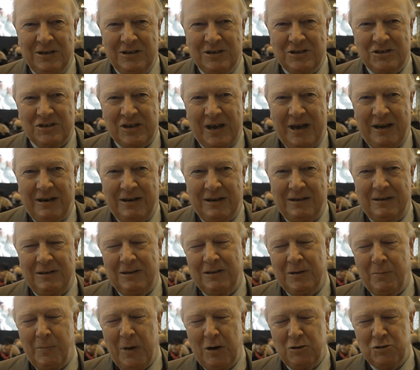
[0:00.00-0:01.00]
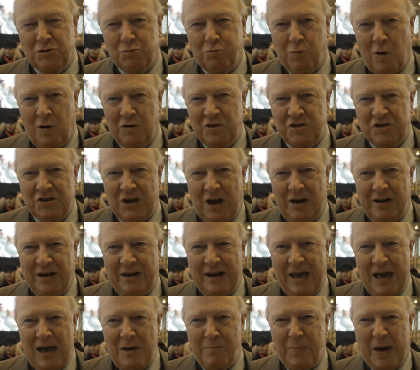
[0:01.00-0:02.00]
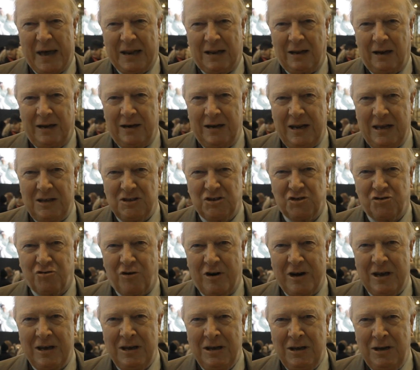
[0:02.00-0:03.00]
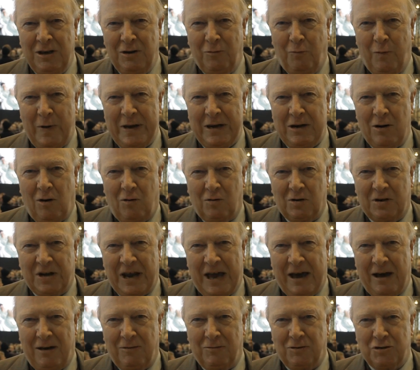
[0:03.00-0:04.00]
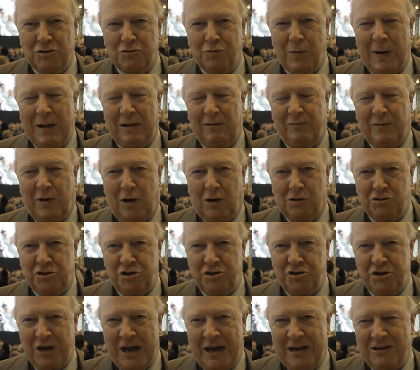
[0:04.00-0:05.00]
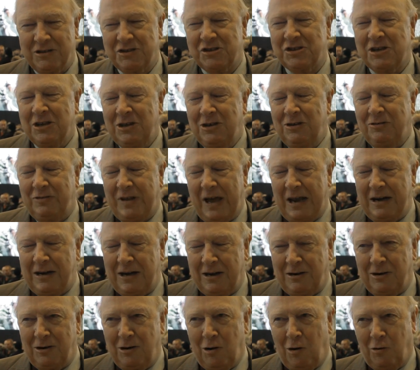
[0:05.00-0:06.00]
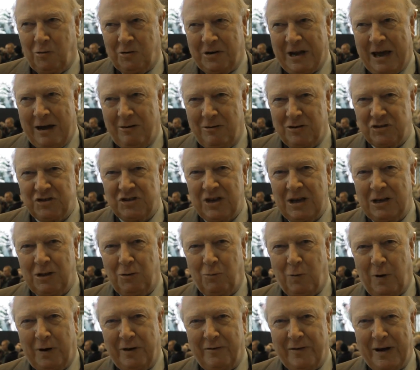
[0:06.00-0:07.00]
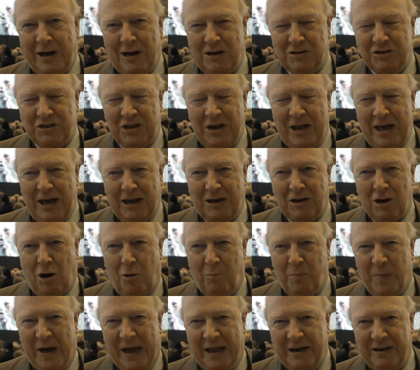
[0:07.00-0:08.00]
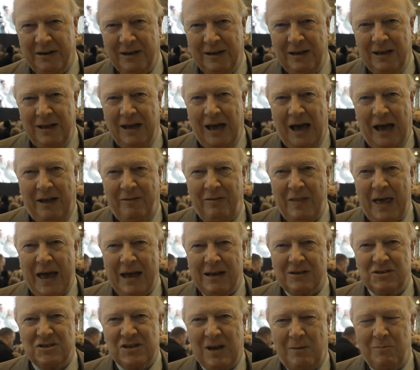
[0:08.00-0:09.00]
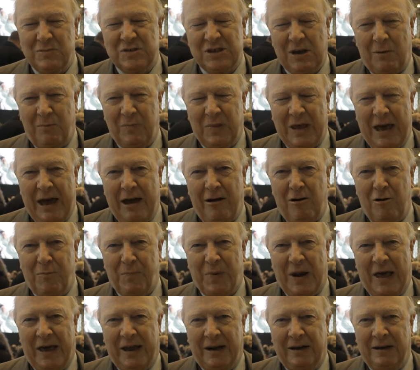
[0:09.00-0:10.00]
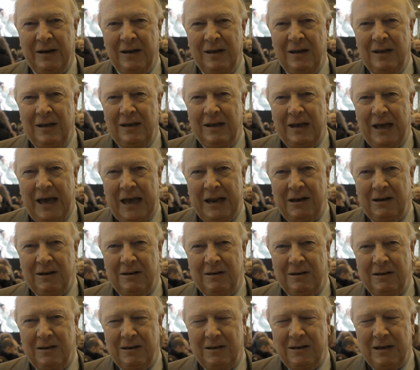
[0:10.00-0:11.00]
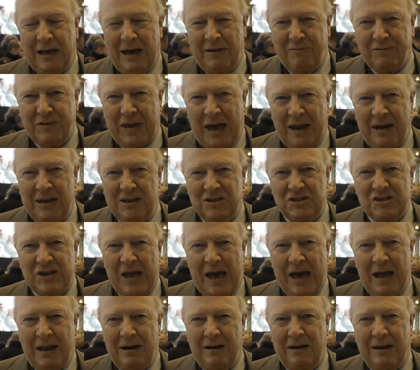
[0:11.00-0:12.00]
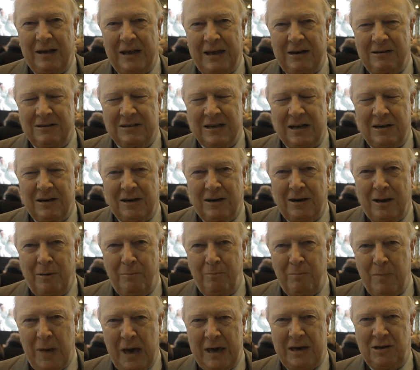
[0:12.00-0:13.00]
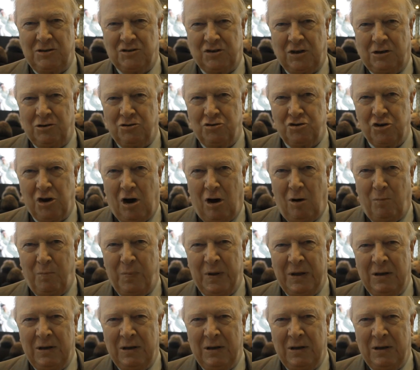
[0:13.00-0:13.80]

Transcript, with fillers: Said, the most one-sided air battle in history, we knocked down 12 Argie jets, they didn't knock down a single one of ours in air combat. And that sums up the aeroplane. In Afghanistan, it did an amazing job,